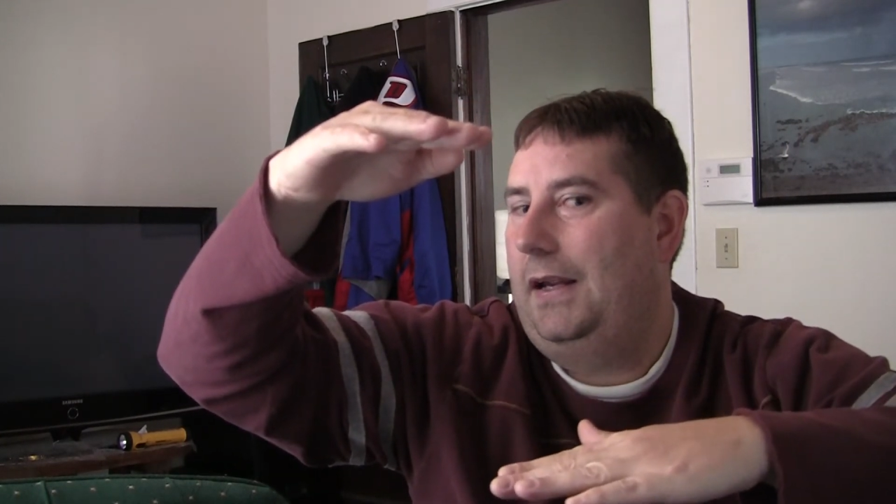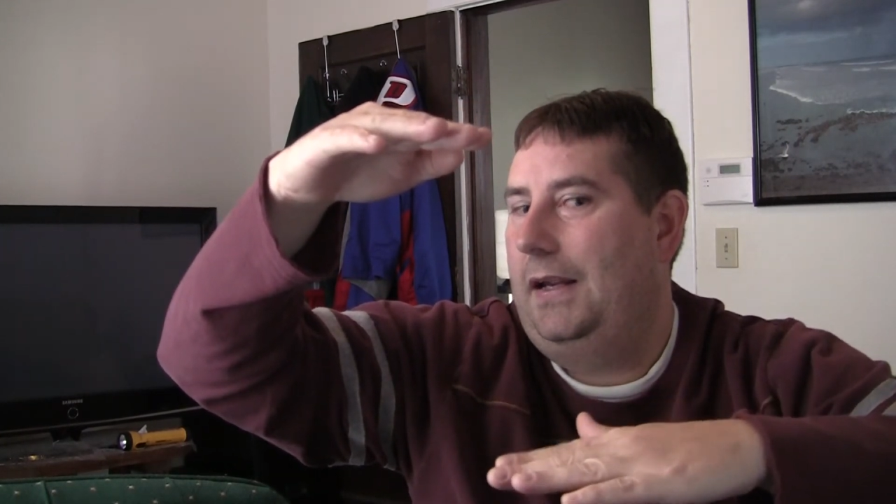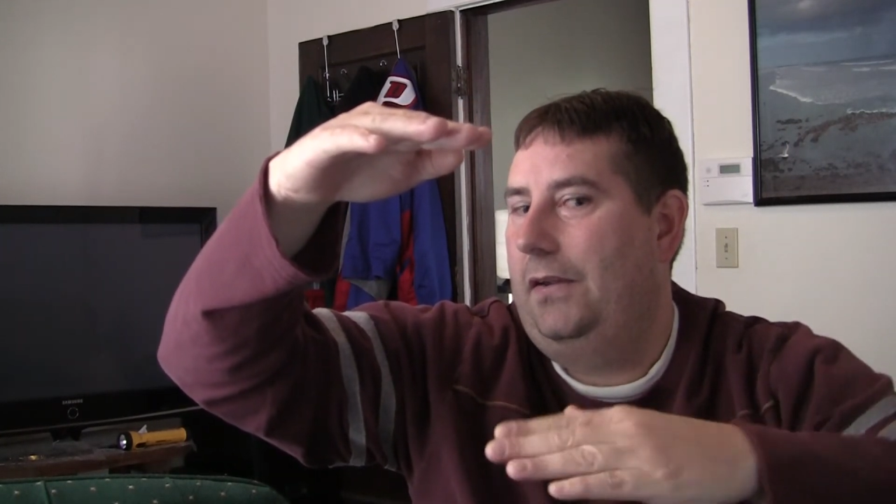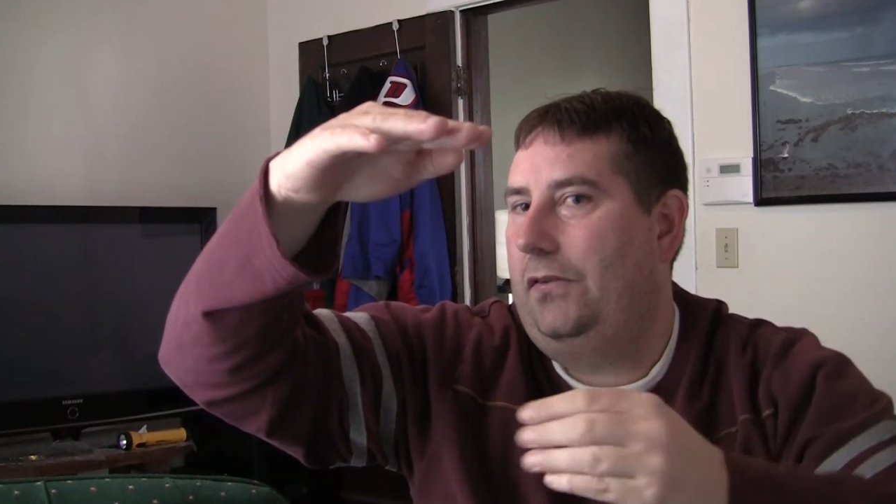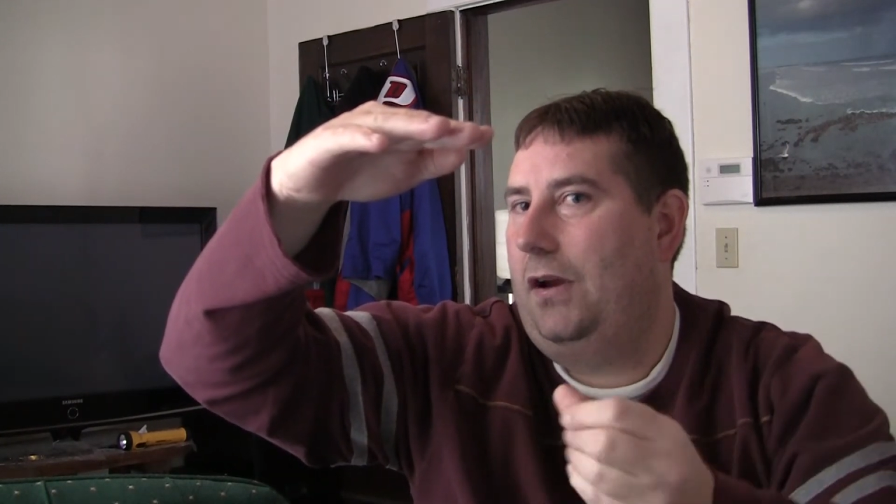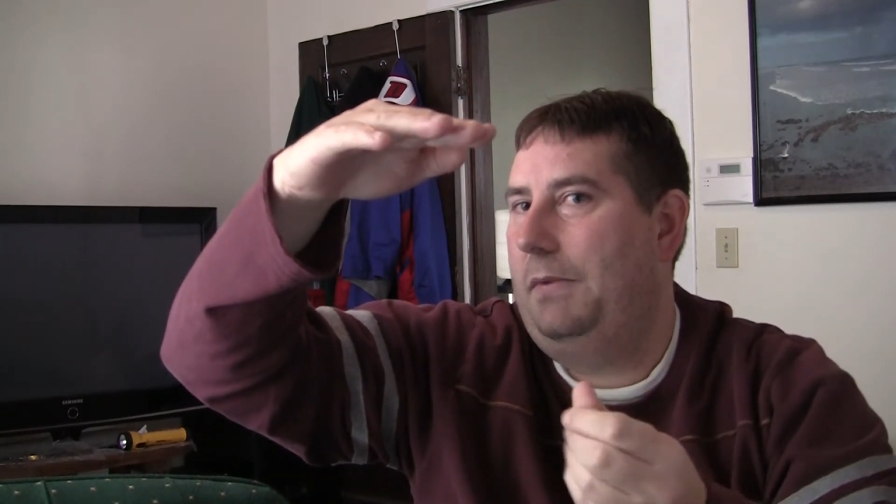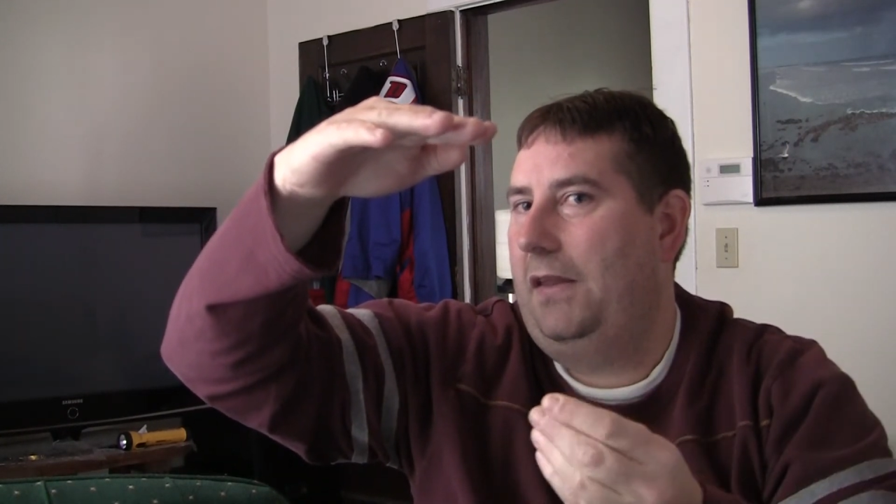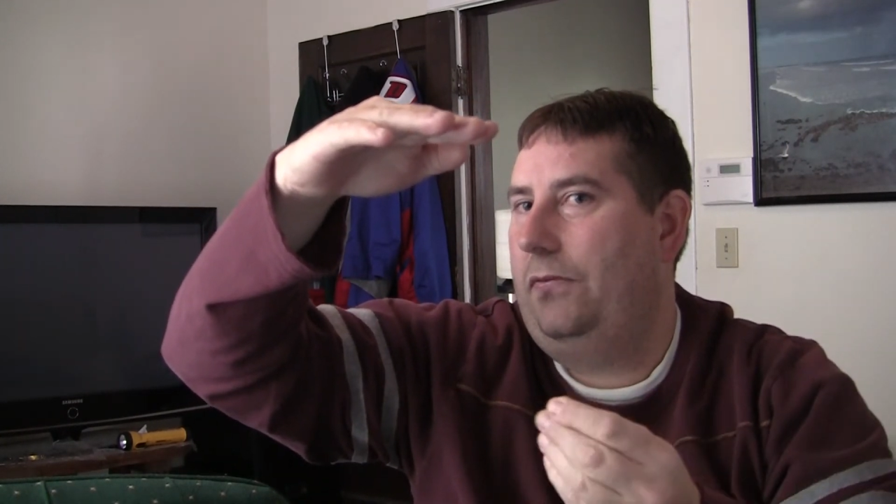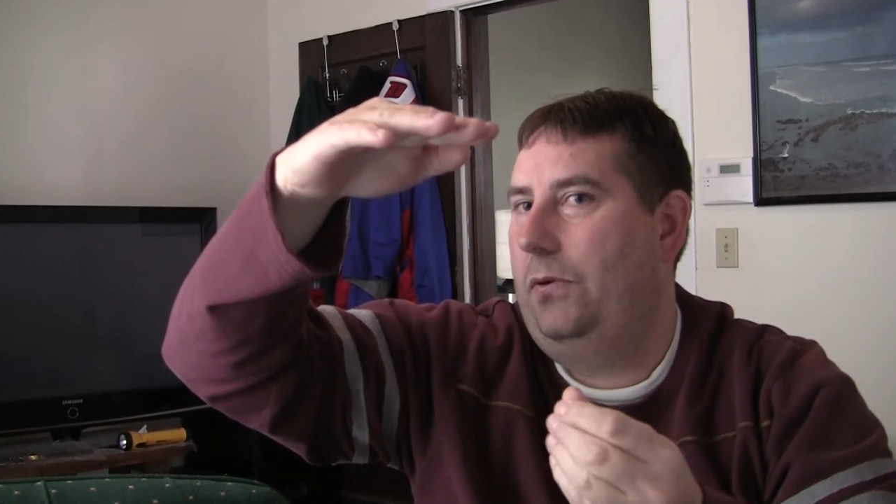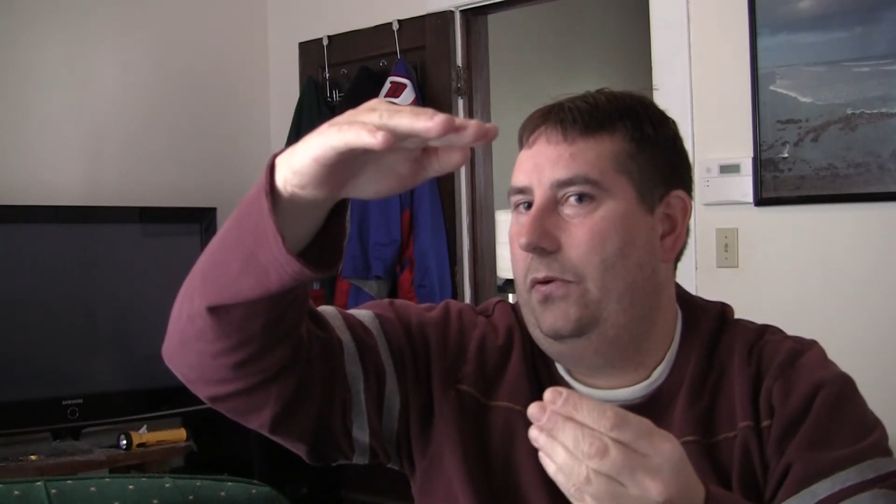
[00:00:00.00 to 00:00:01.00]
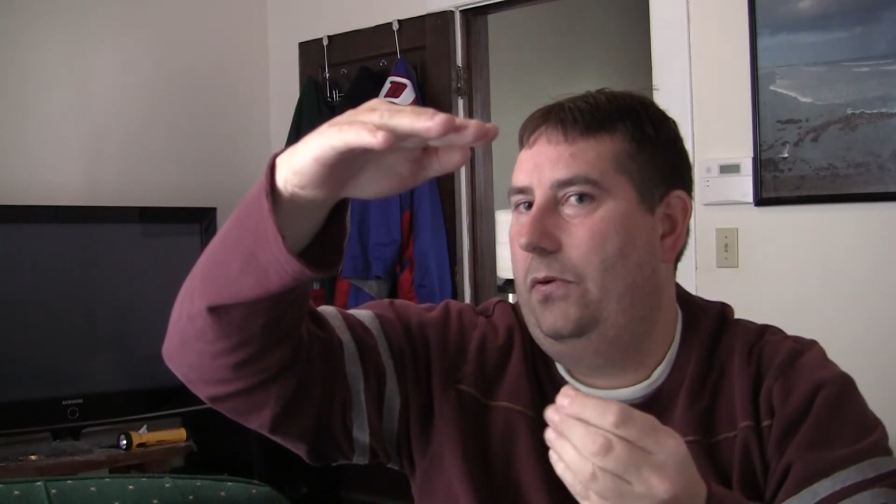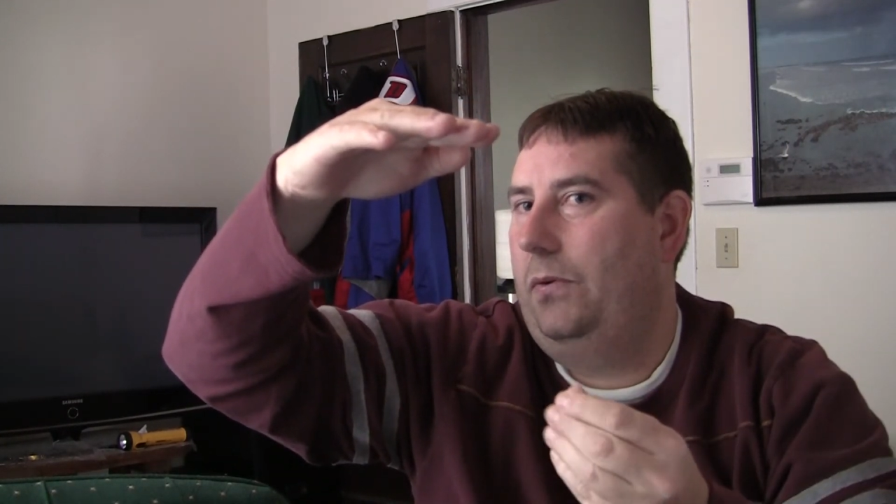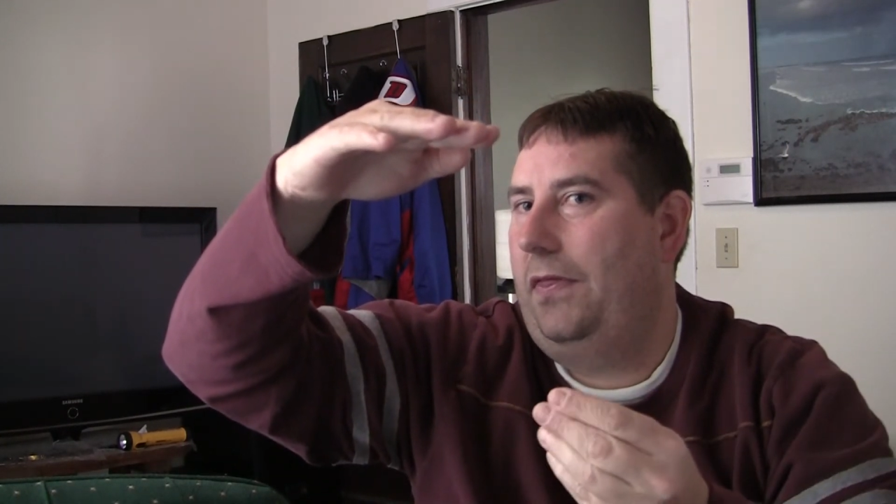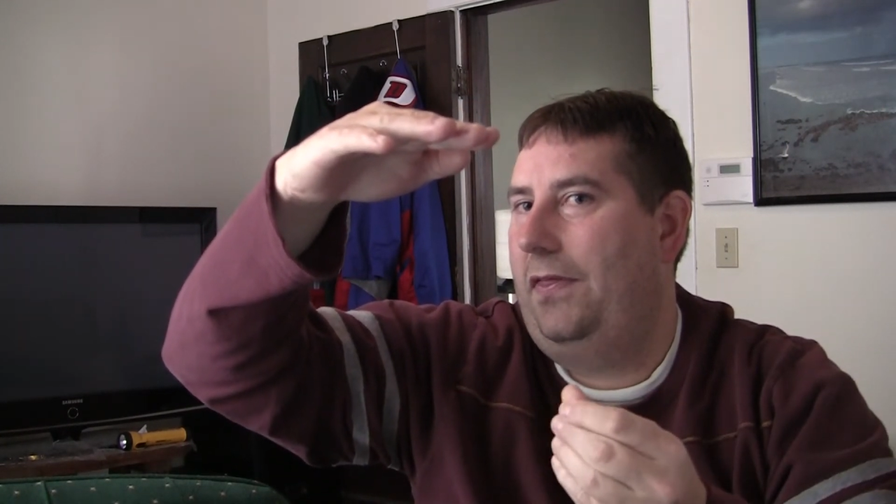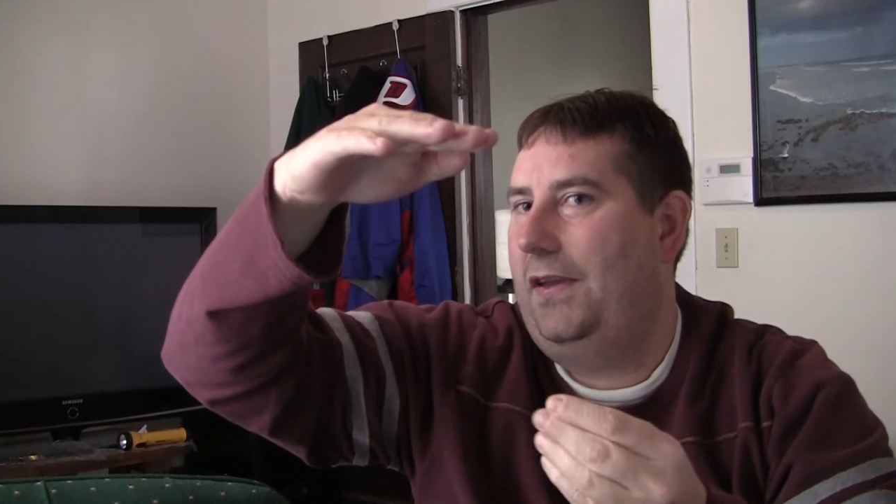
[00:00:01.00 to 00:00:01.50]
is coming through
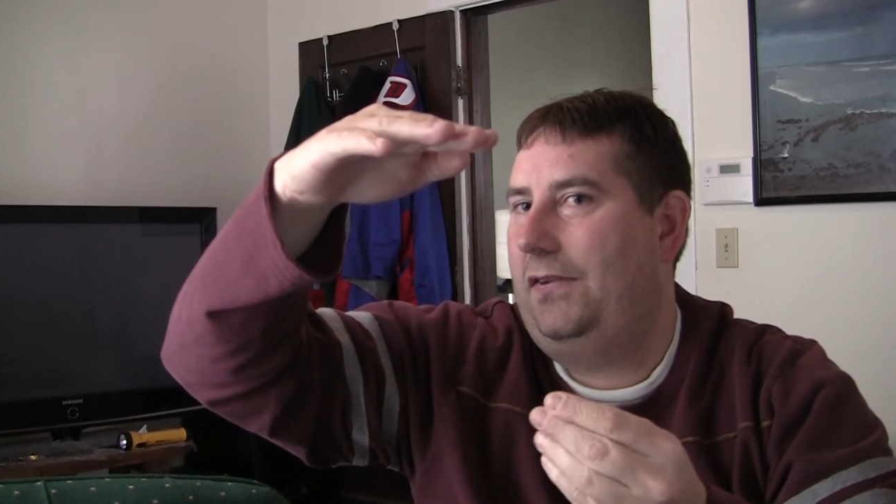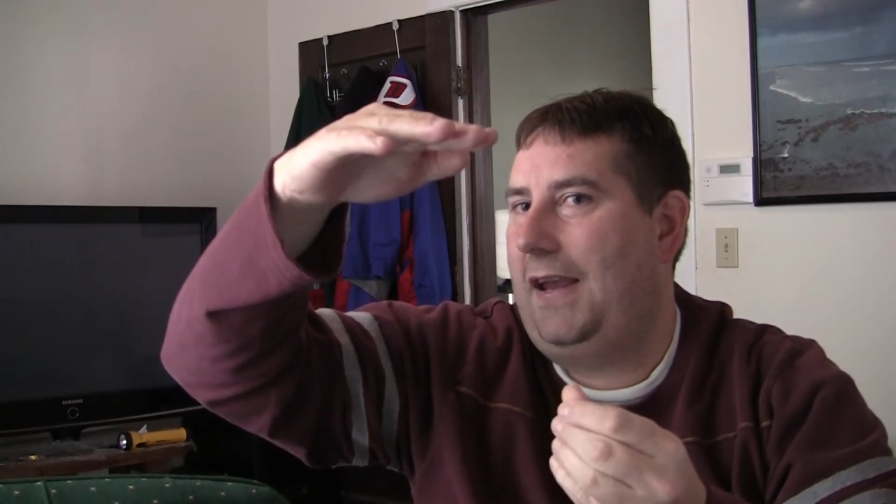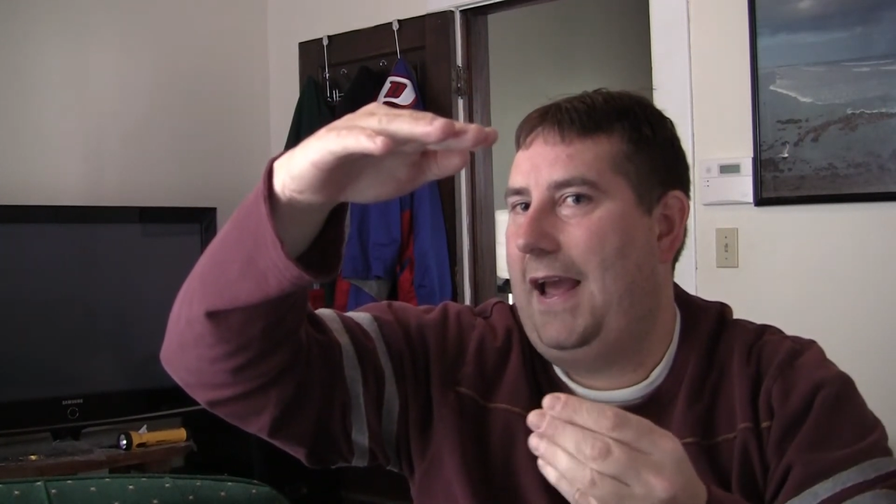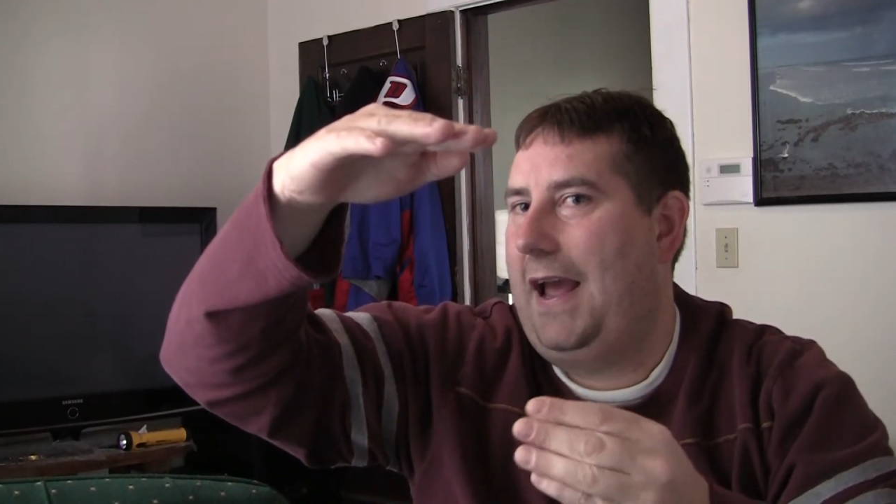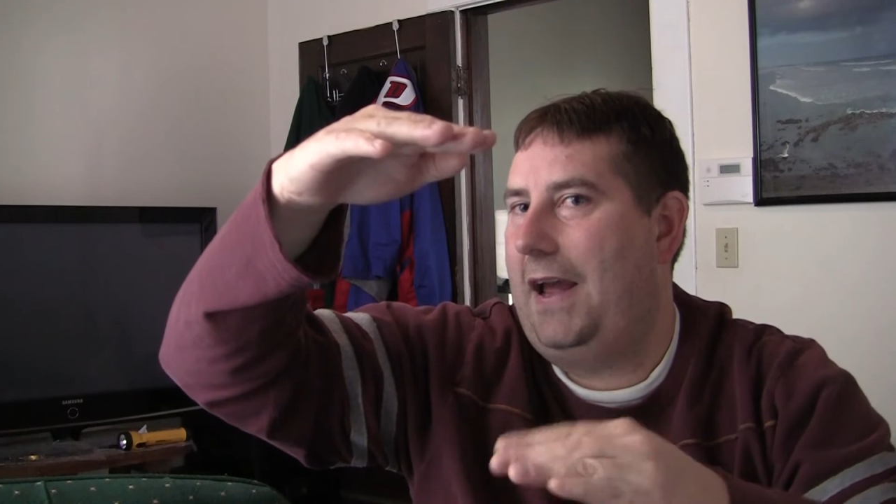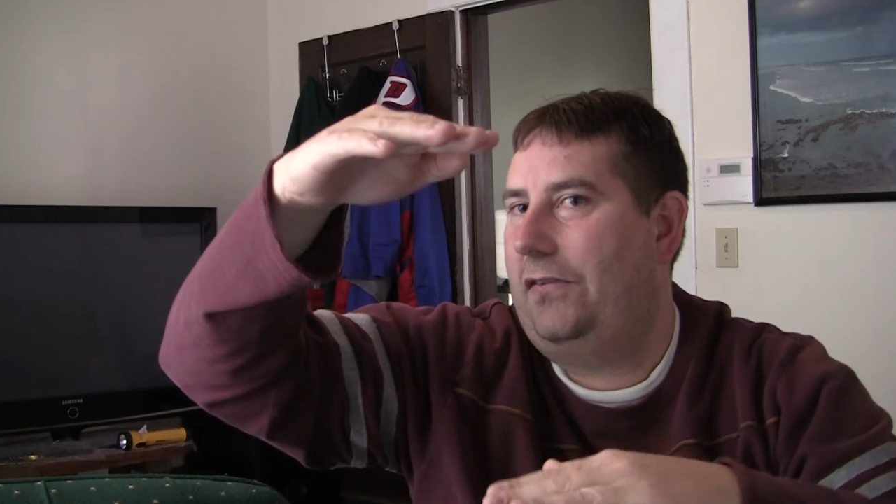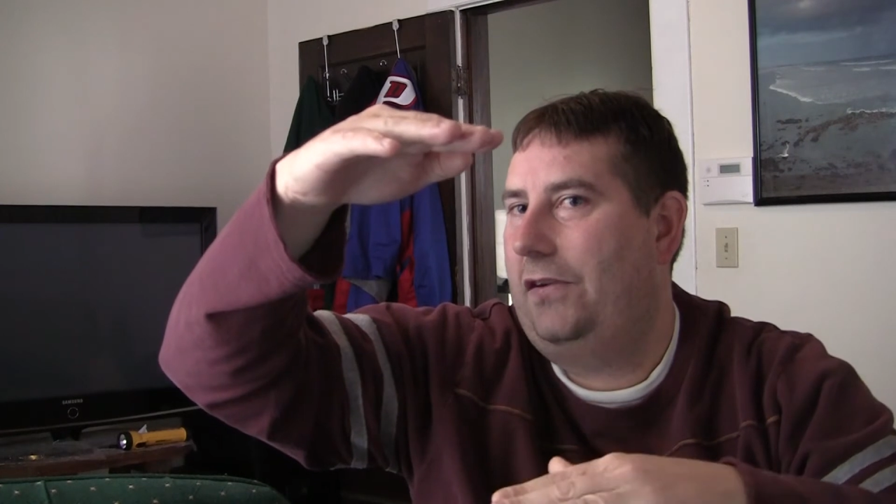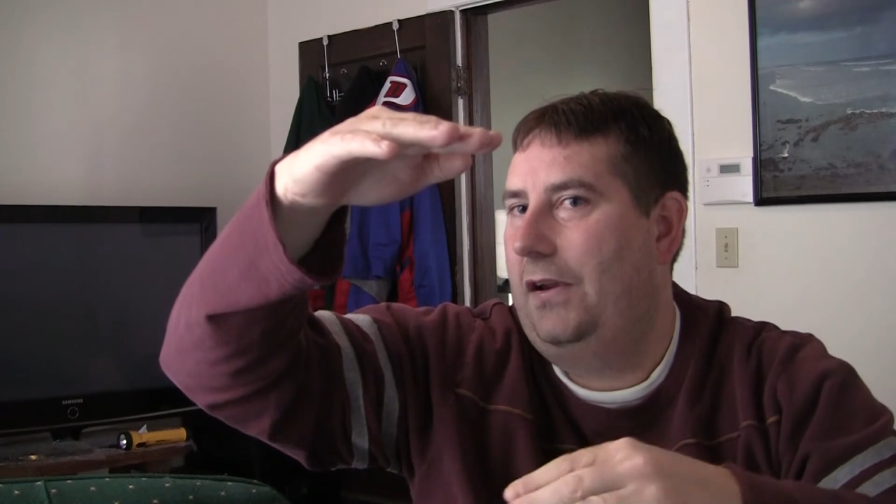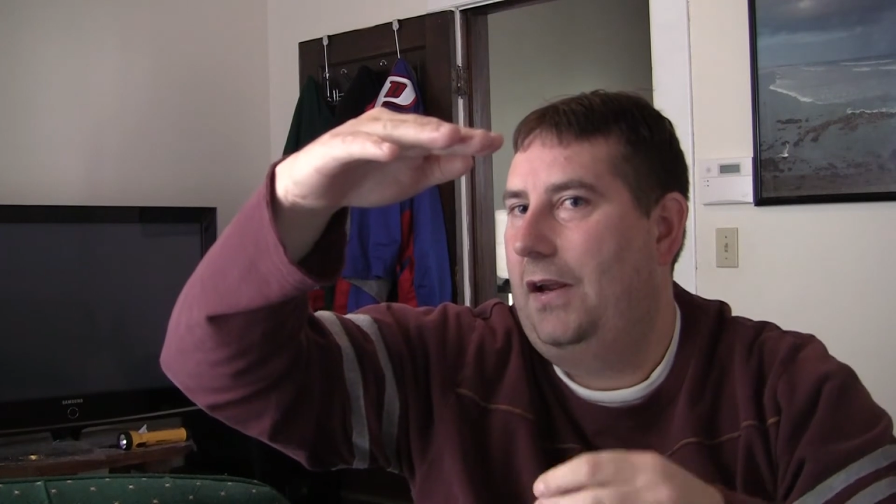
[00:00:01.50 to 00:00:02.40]
with this cash,